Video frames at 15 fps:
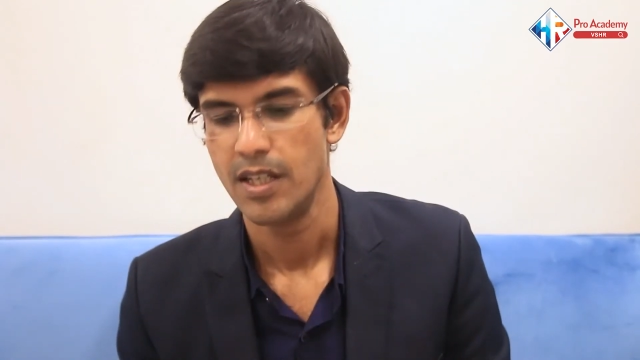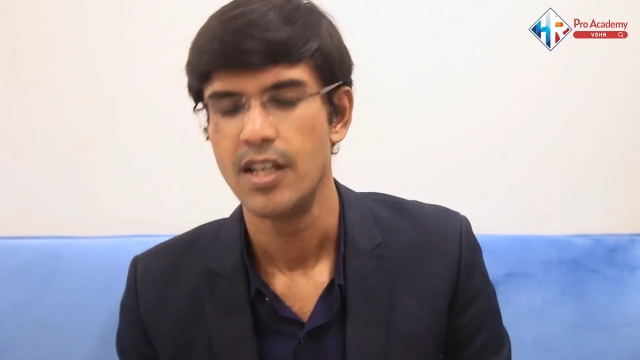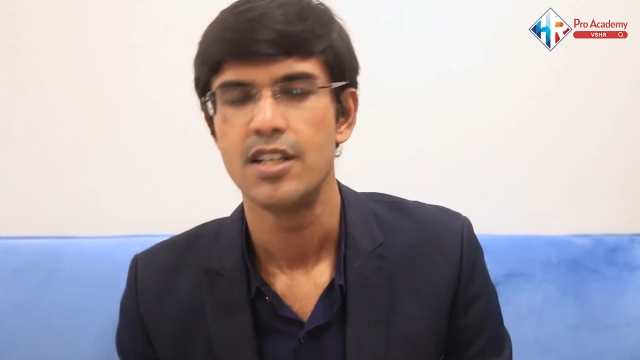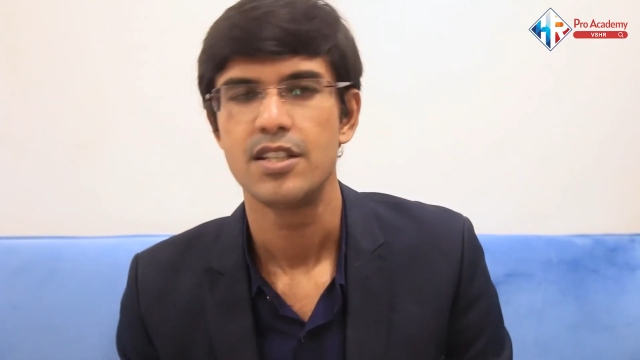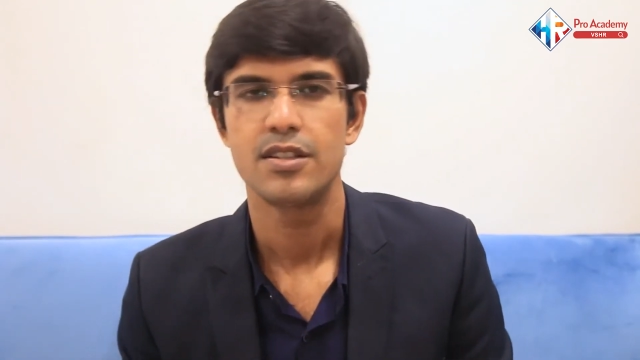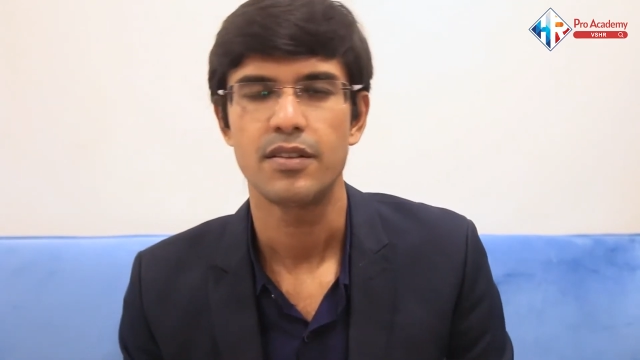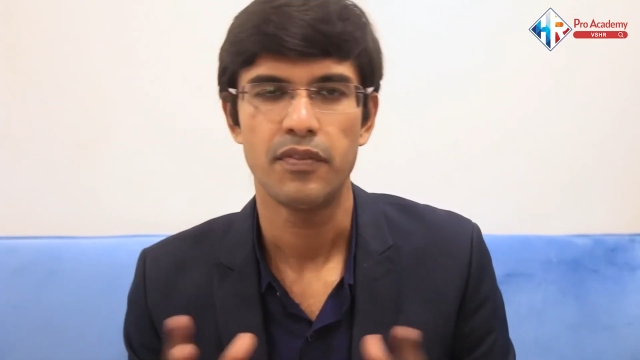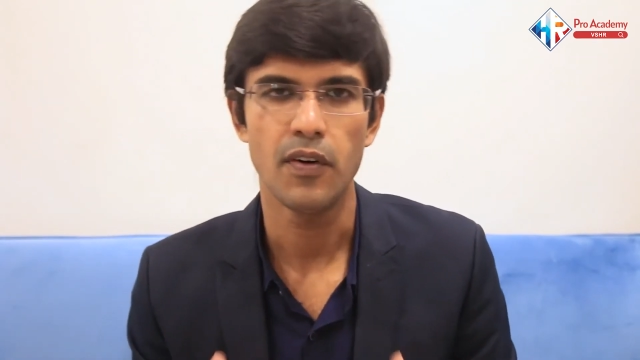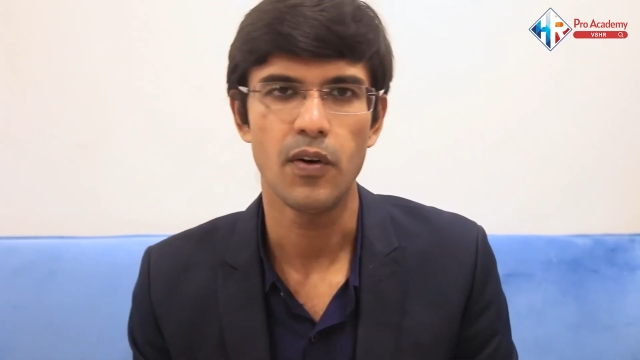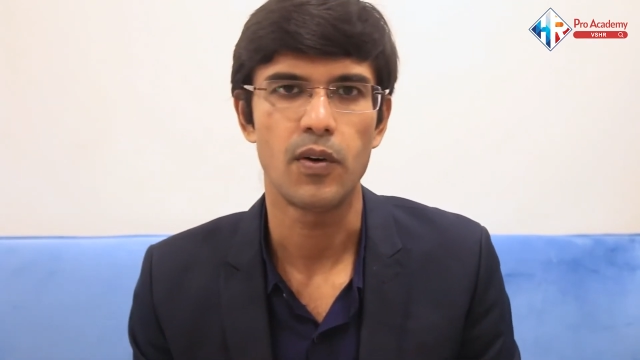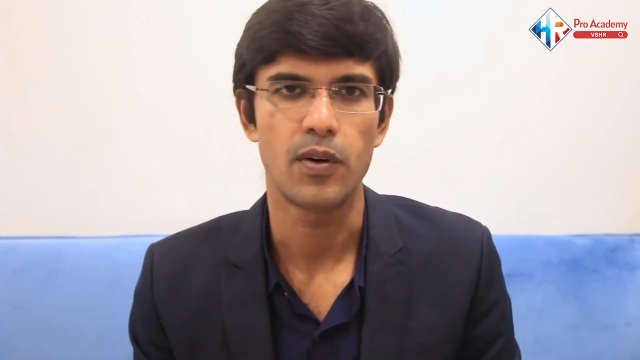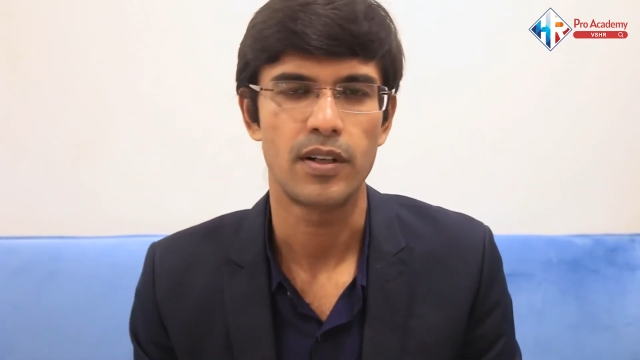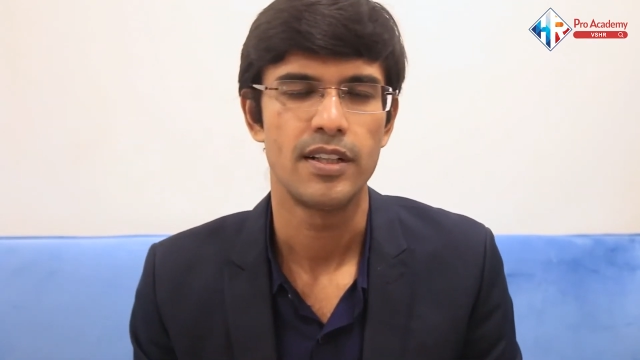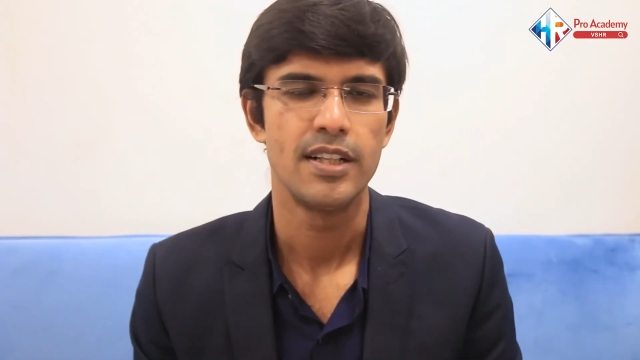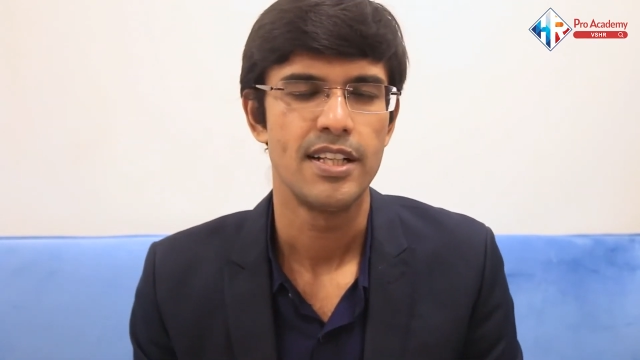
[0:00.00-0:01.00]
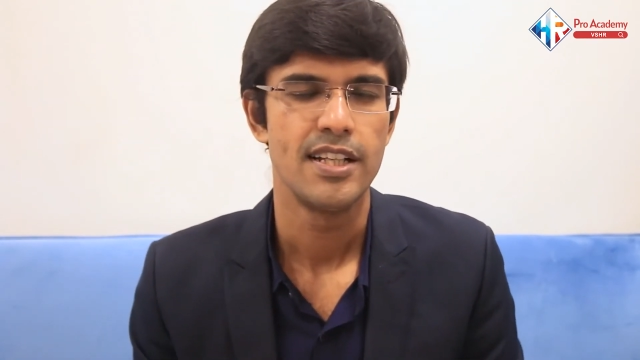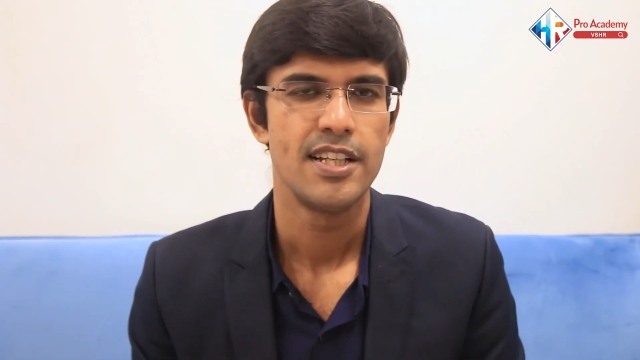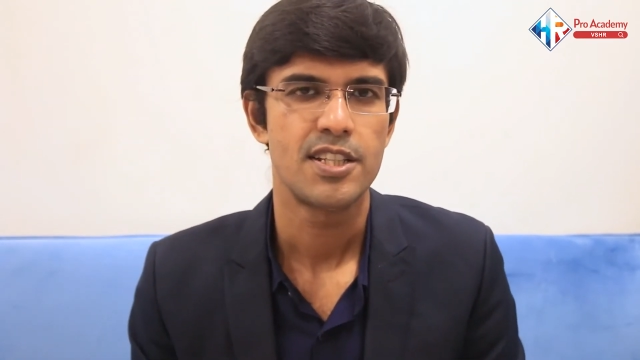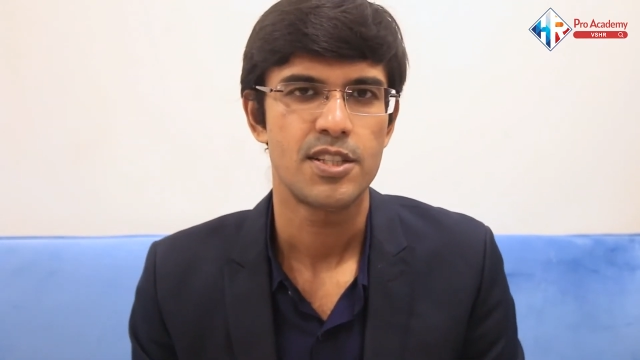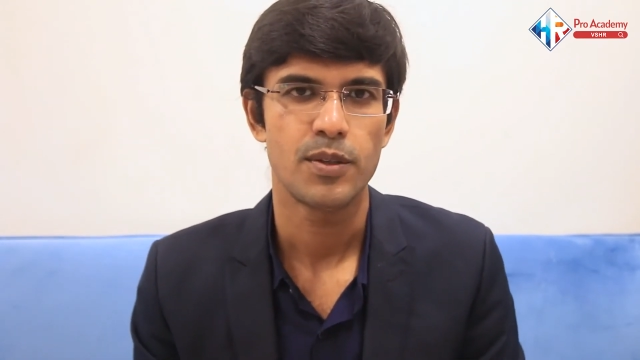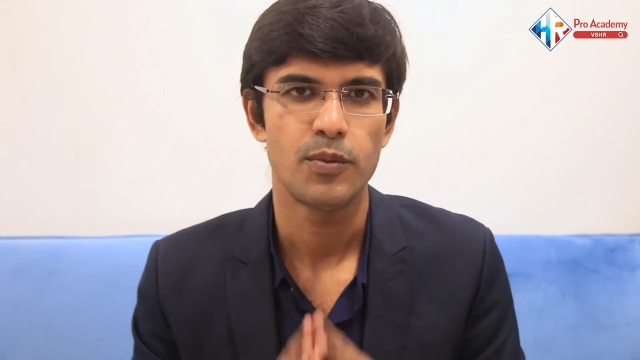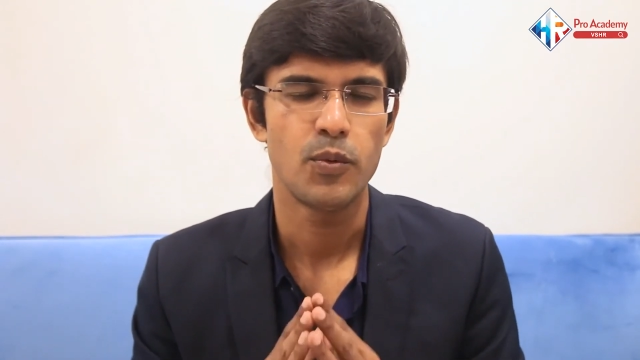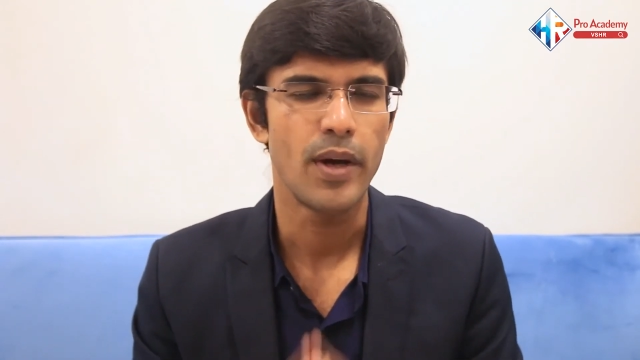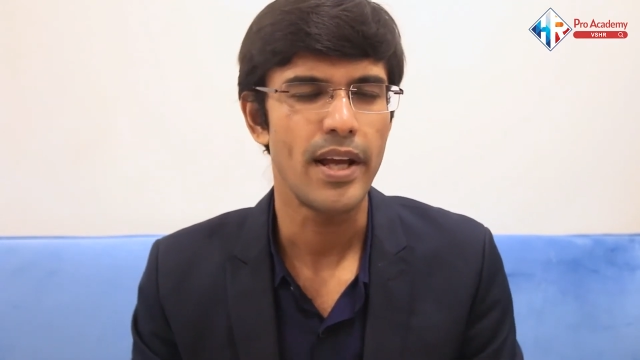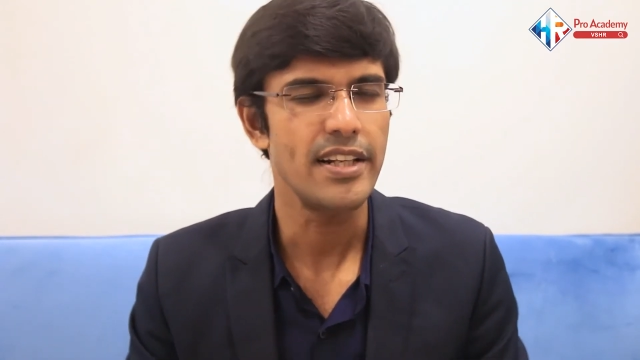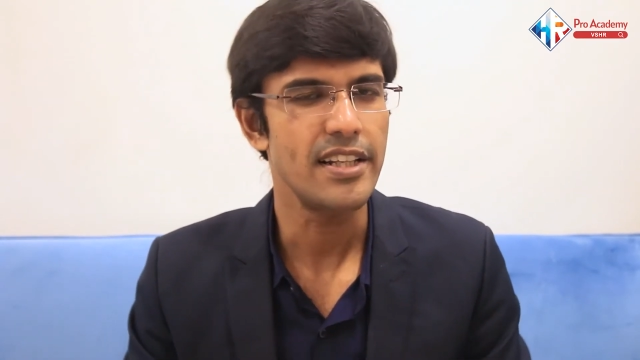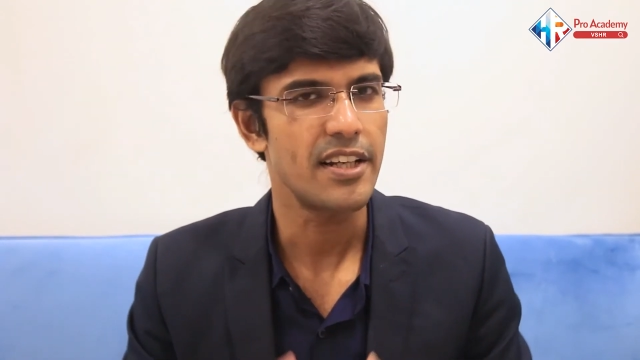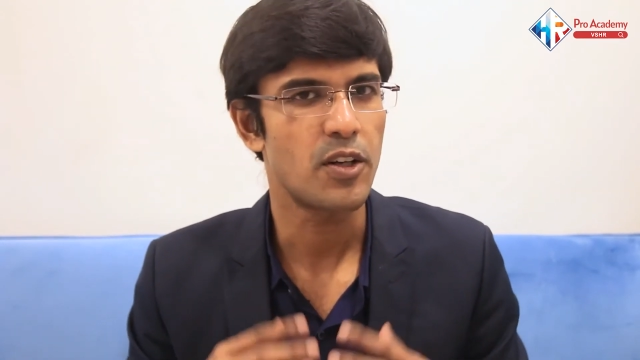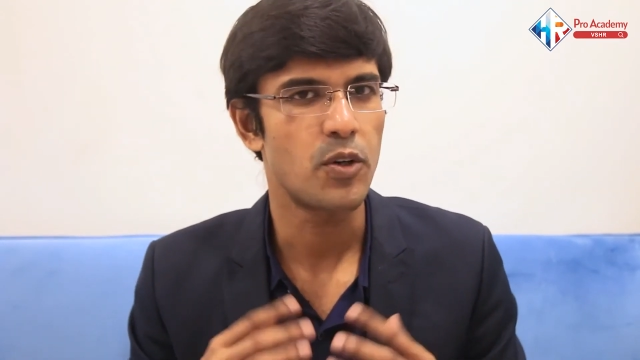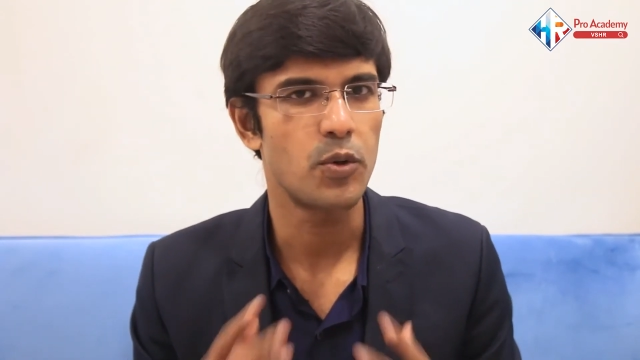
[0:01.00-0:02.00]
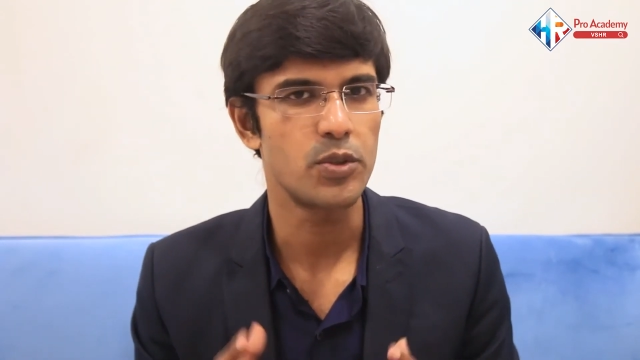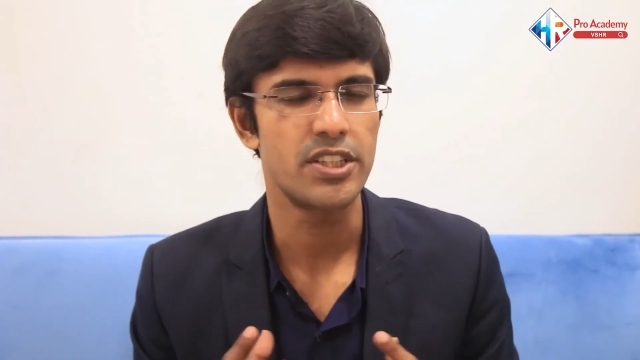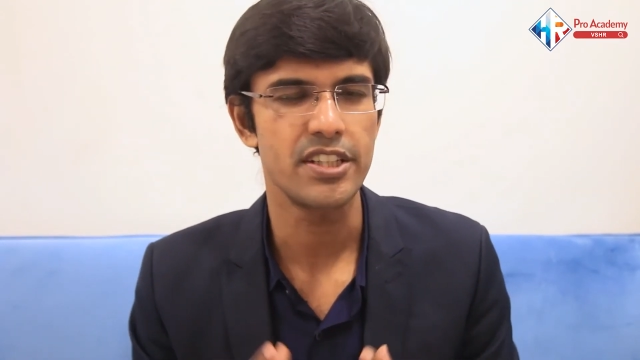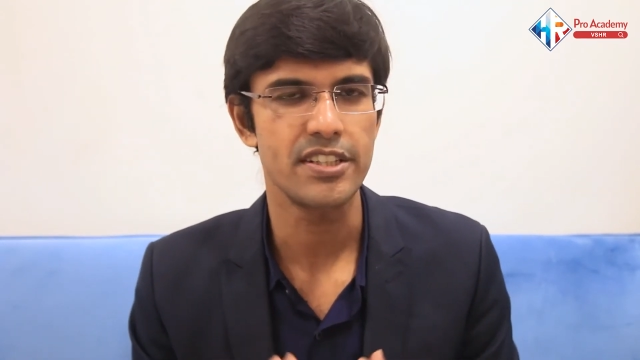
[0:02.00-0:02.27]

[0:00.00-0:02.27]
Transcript: So 4. So when the coaching